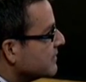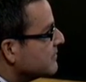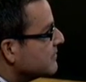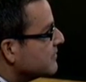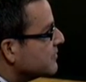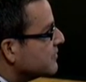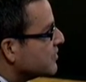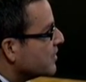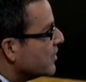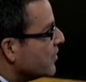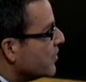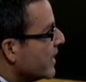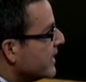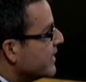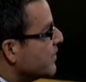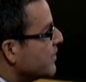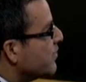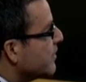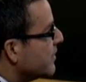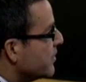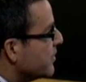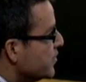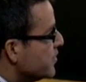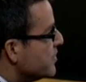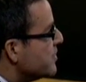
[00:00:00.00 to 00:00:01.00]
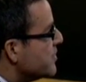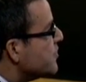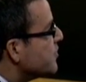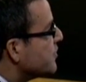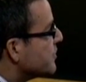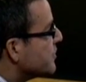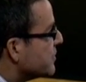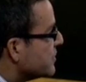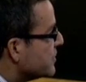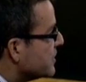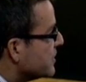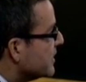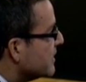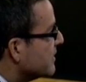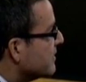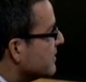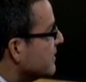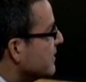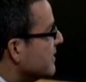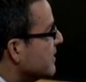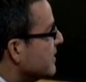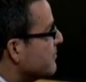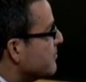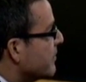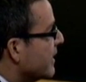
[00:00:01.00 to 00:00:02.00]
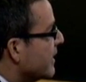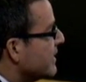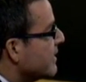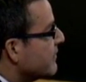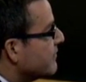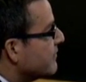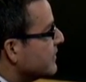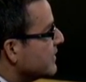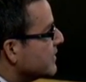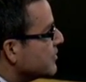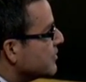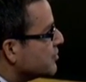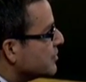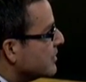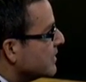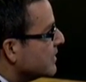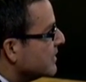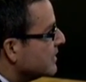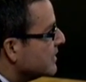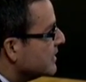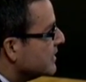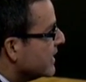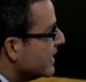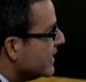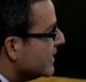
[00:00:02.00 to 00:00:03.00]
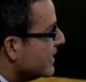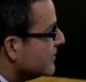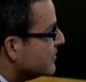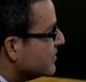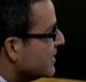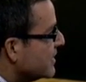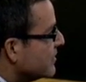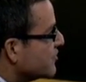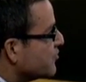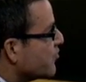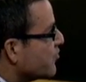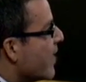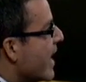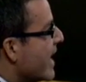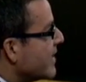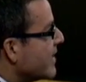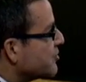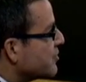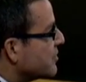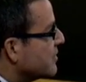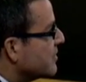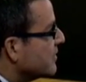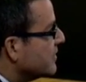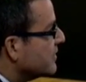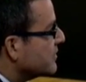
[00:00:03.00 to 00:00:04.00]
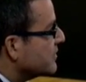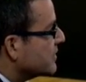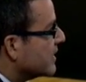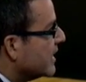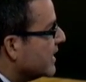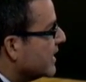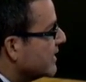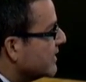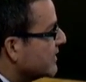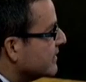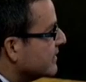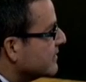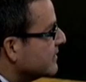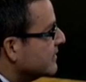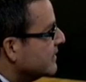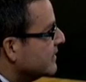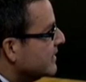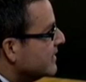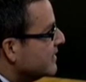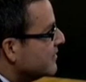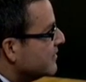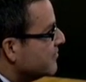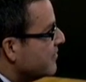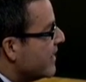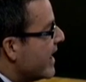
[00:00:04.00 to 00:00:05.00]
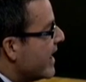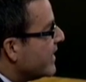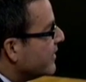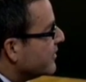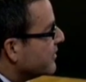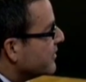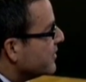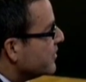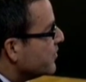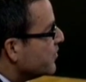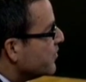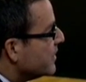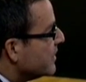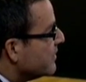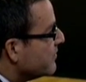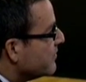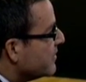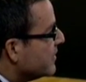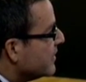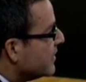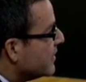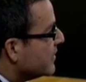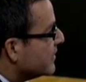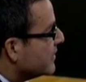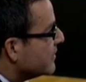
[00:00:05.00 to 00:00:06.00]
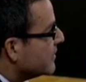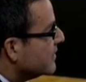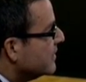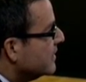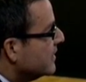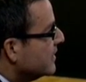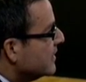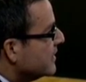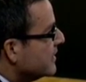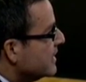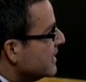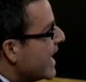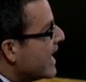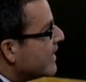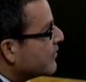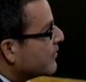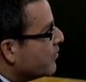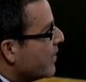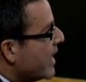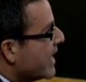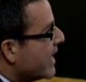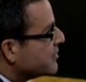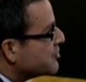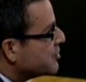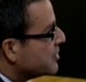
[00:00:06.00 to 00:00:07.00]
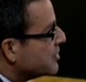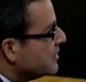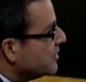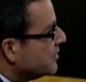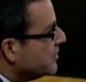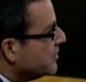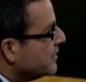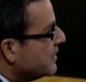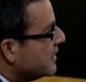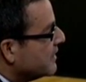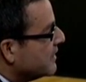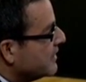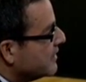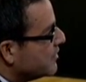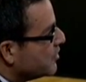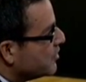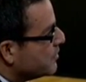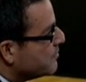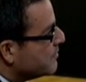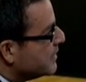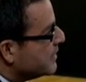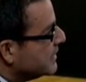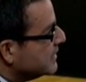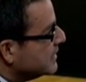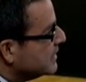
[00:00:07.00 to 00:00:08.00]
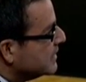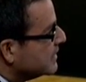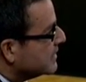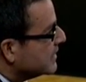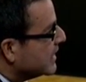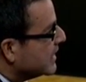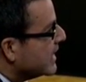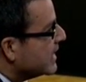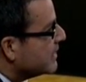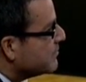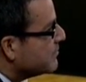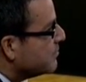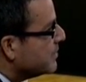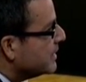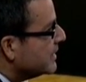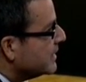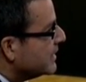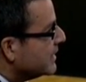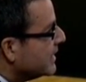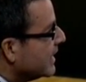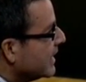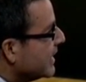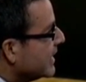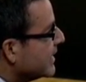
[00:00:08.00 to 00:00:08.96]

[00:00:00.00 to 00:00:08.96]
So anyone who uses it, by definition, that is rational, is getting value. And if they're not rational, then their opinion can't be